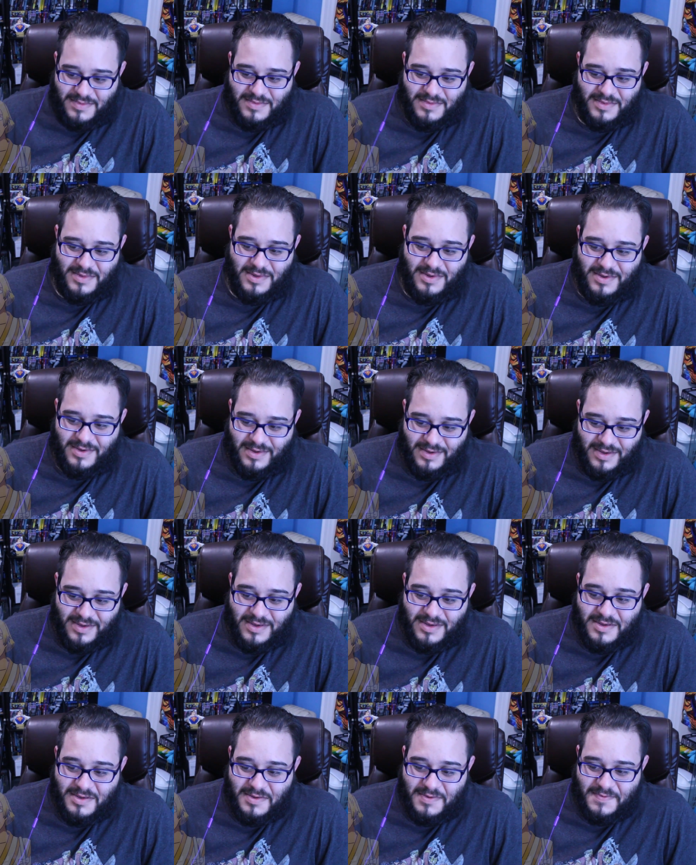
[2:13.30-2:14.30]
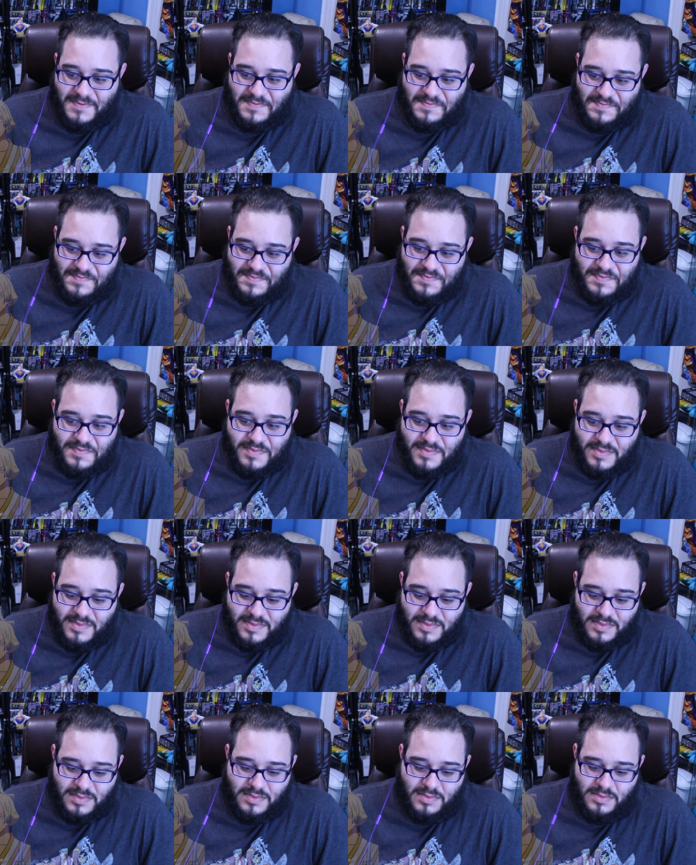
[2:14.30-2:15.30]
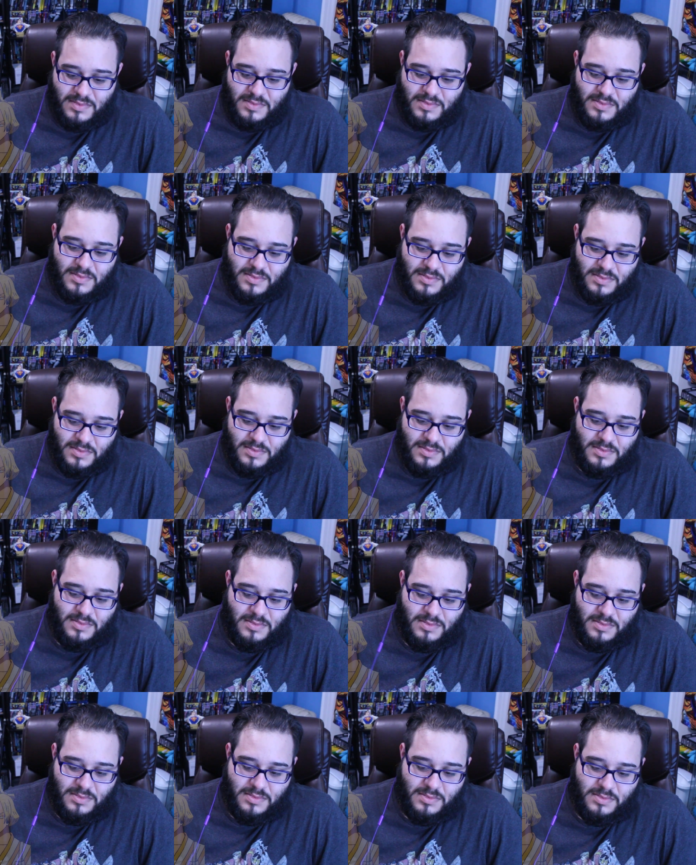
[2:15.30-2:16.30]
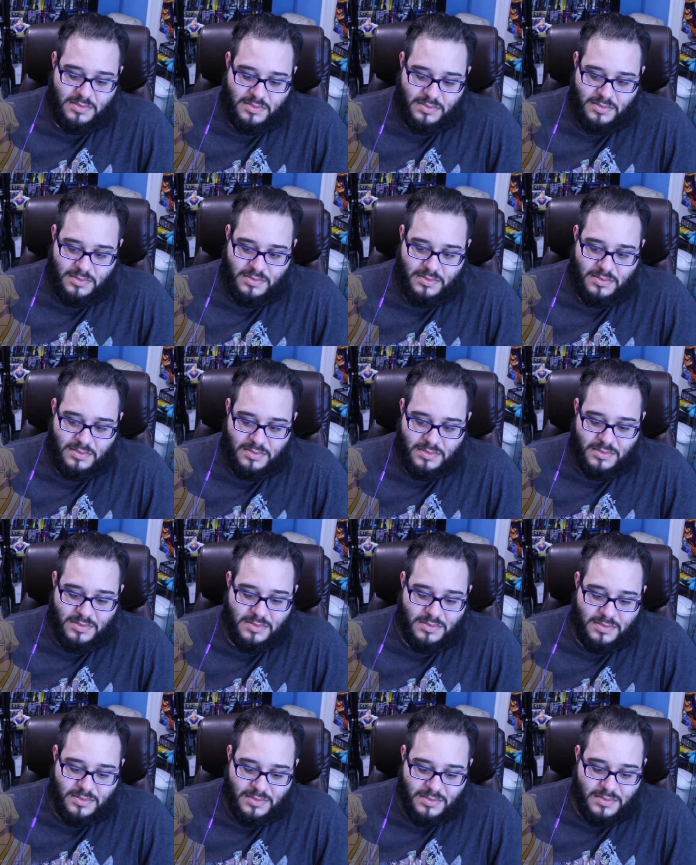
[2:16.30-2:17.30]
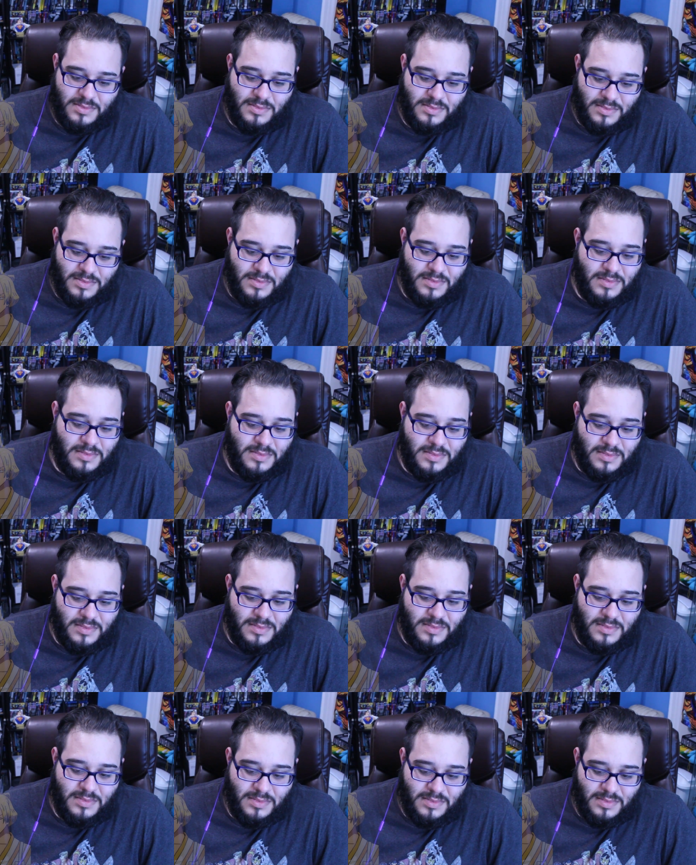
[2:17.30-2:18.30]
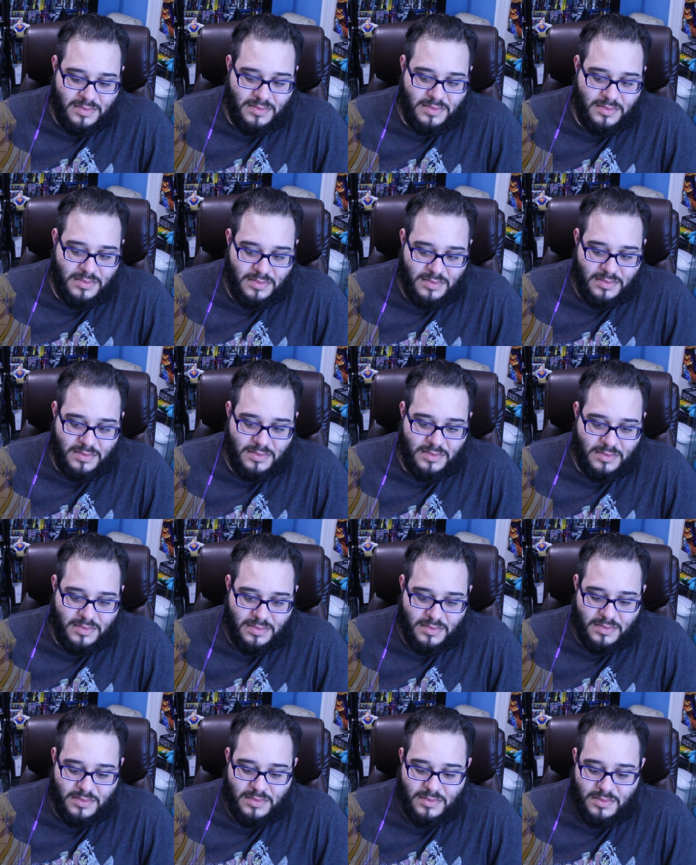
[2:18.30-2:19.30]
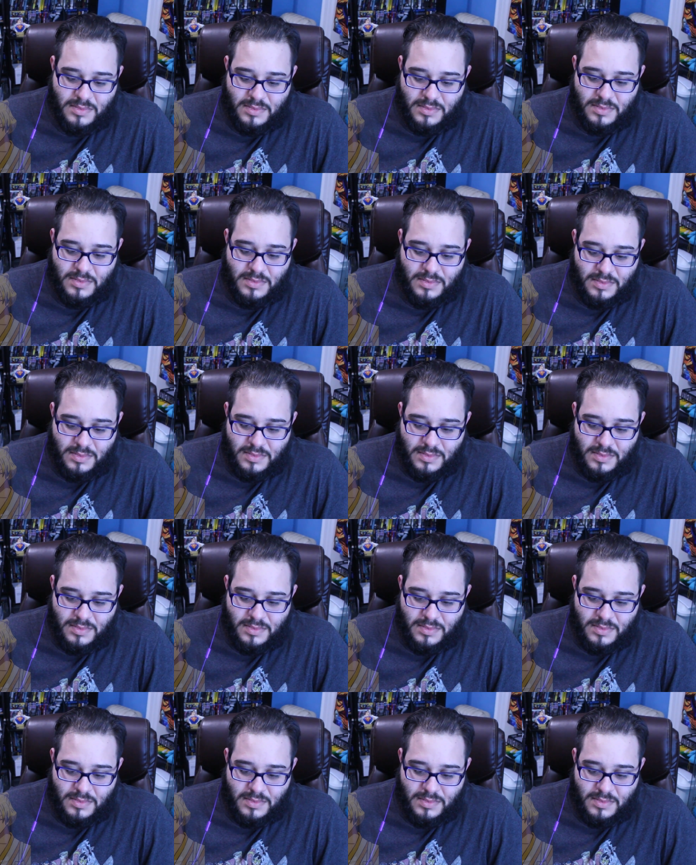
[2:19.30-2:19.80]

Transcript: [no speech]